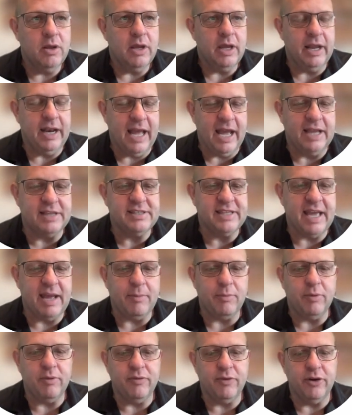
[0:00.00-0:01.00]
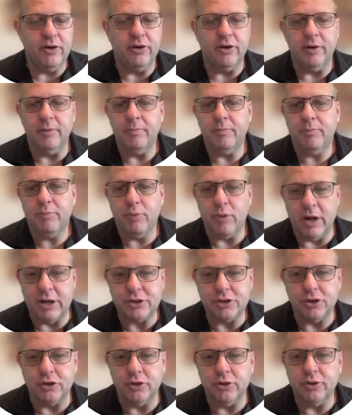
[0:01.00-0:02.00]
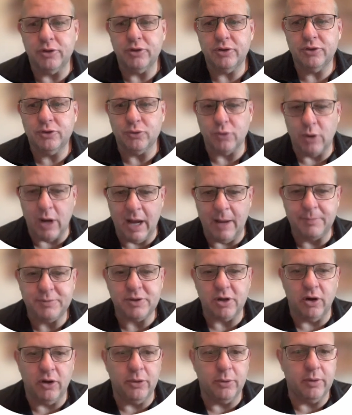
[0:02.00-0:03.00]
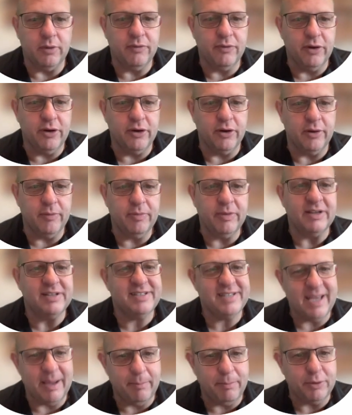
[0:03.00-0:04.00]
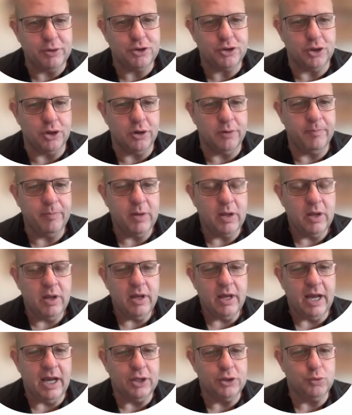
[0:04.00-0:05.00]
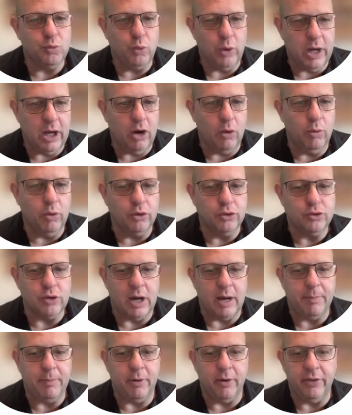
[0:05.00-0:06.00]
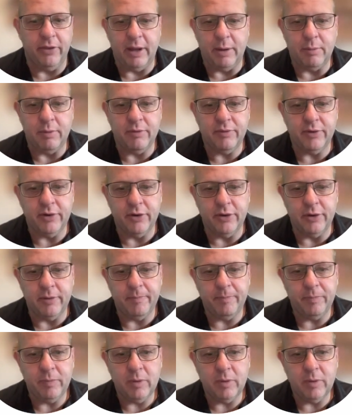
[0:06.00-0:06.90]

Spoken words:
And as that refrigerant pressure drops on the refrigerant, the temperature as well will drop on that refrigerant.